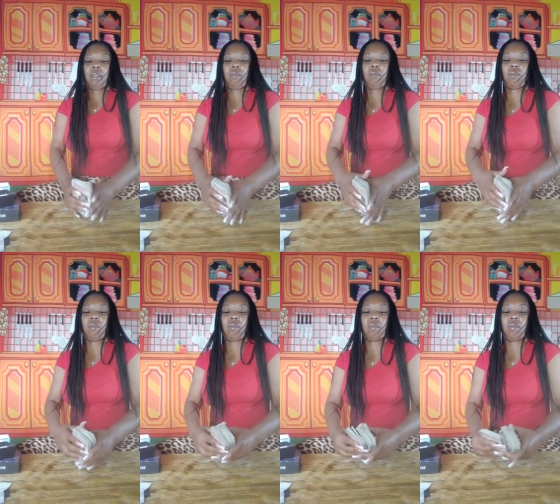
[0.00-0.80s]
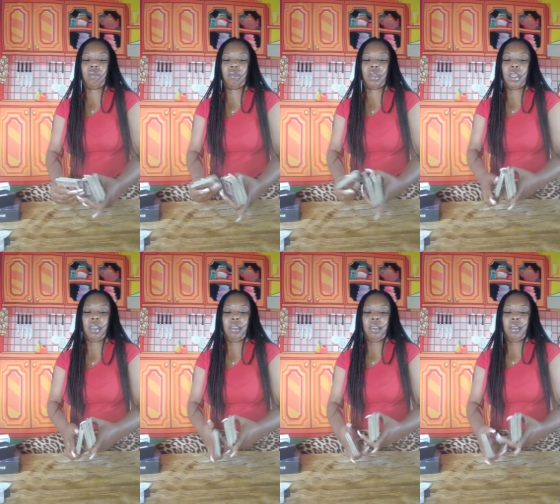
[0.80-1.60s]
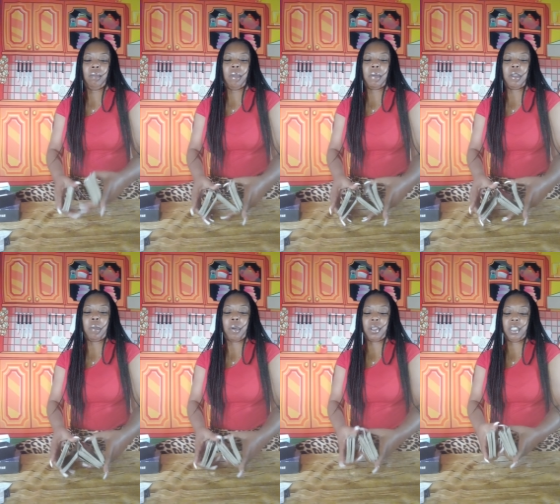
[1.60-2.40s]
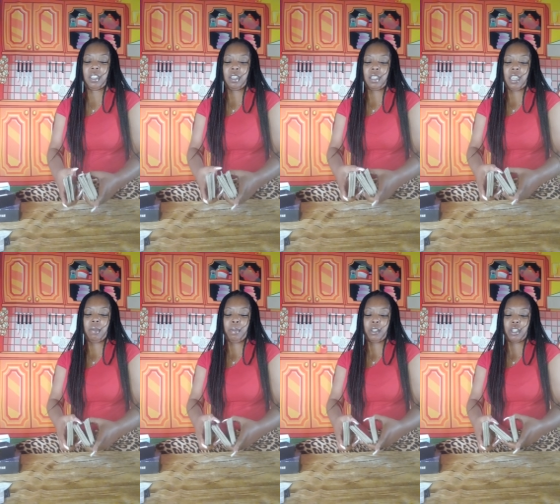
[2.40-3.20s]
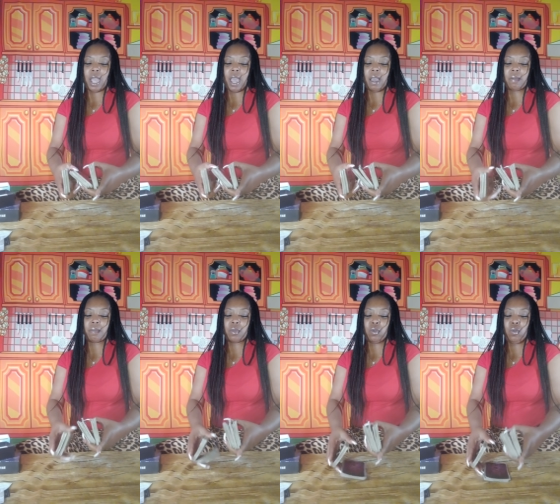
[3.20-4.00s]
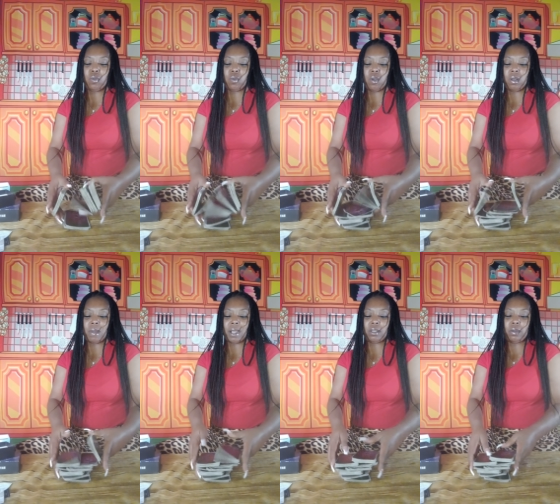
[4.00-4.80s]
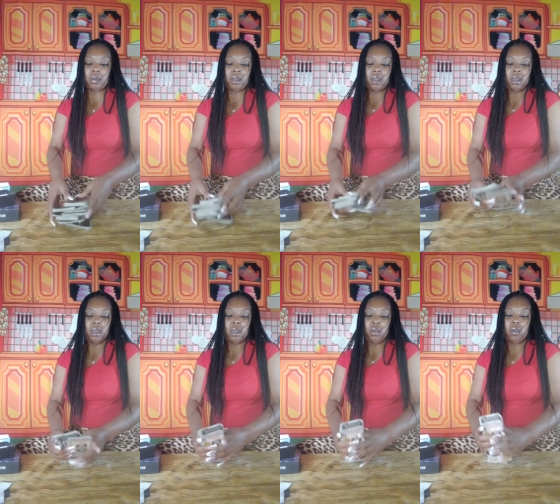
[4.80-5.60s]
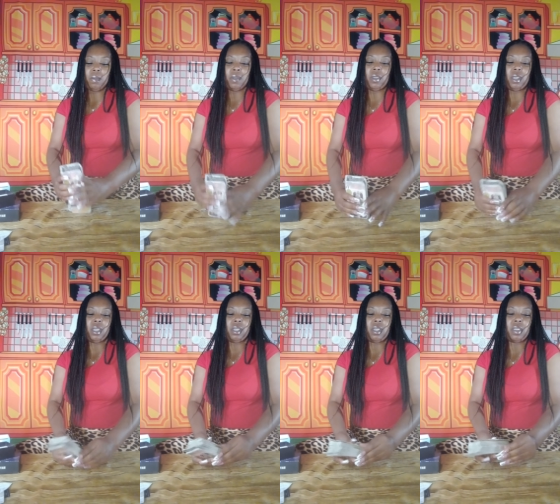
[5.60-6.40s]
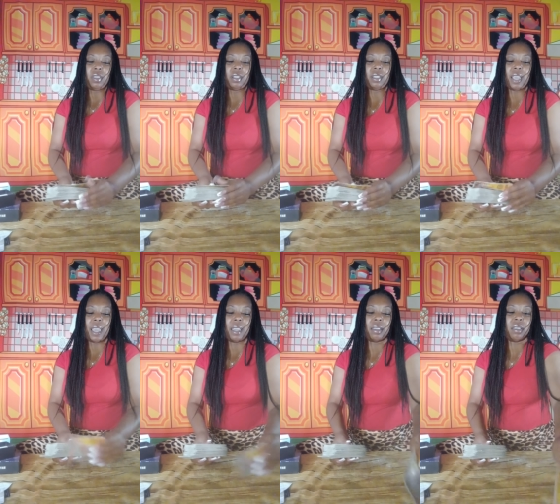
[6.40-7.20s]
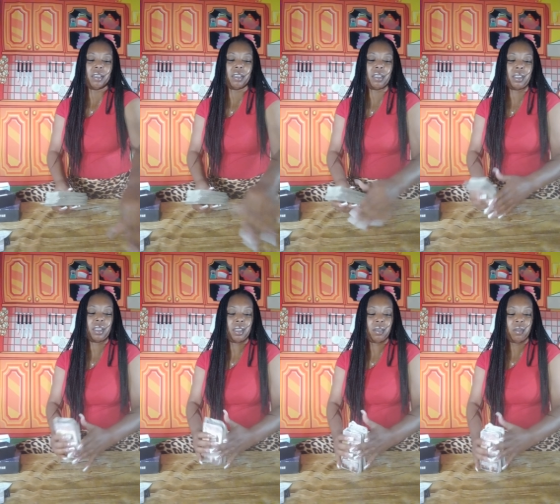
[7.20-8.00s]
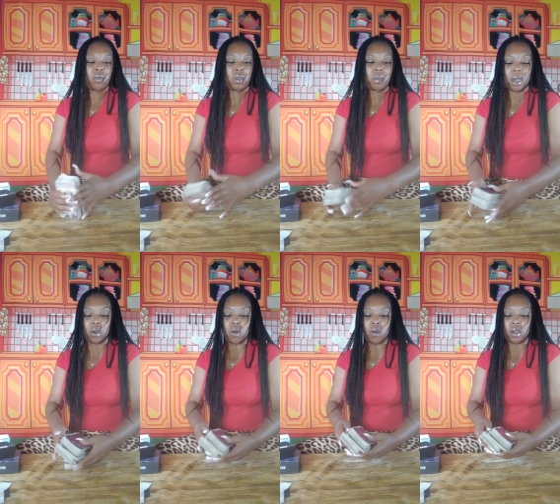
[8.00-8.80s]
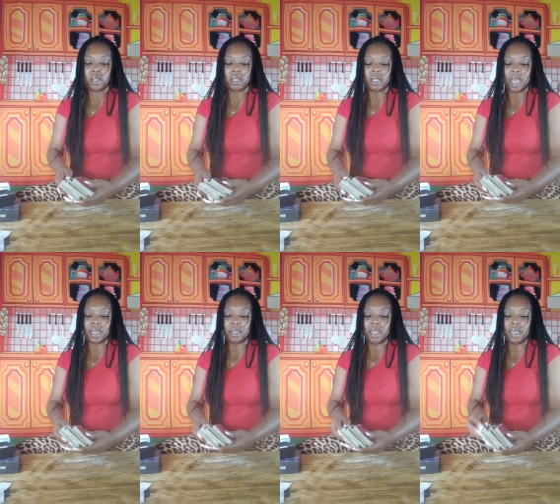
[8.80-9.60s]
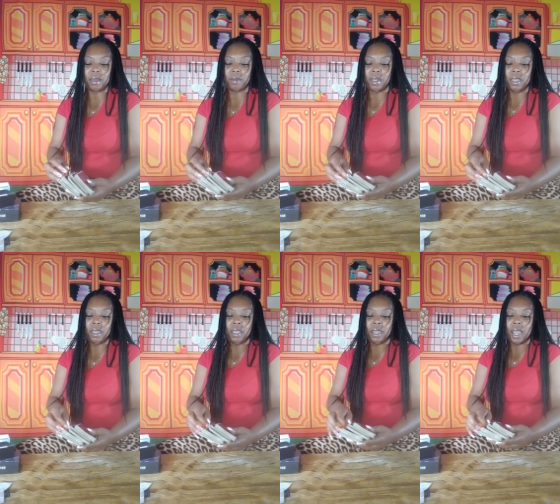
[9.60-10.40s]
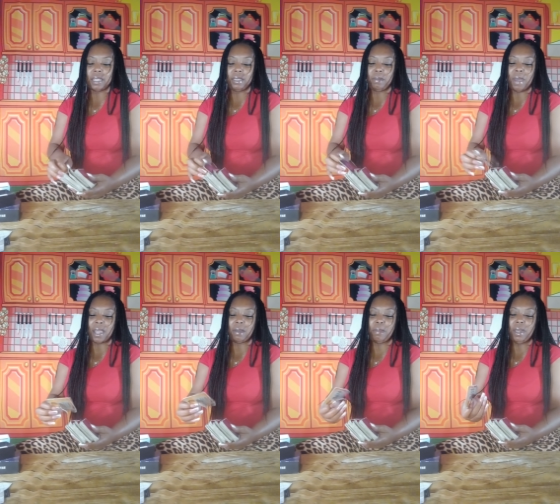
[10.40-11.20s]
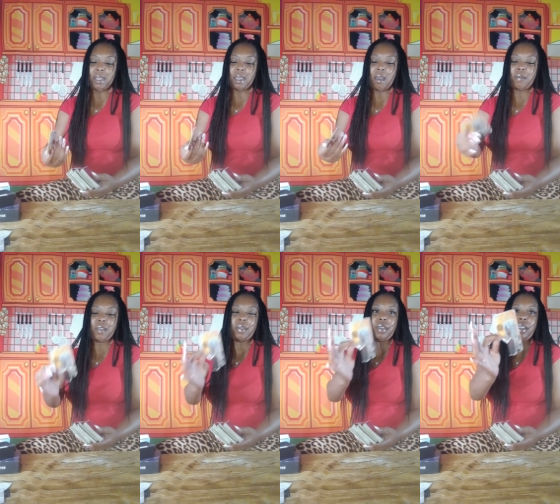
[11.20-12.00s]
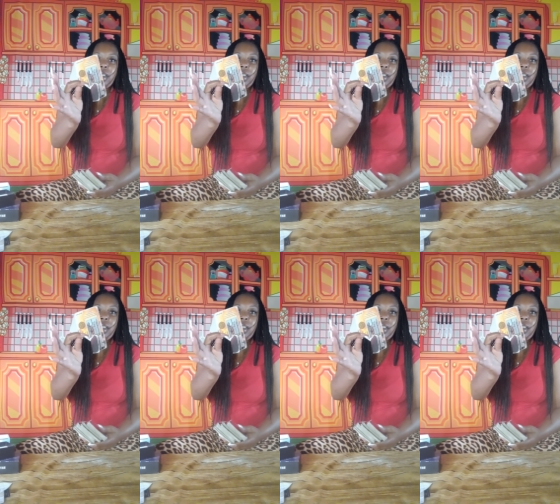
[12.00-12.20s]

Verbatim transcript: Hmm. Maybe your person couldn't keep a job. Ooh, what am I? I hmm, to get another stack. One of my cards look like a damn, like somebody bit off of it.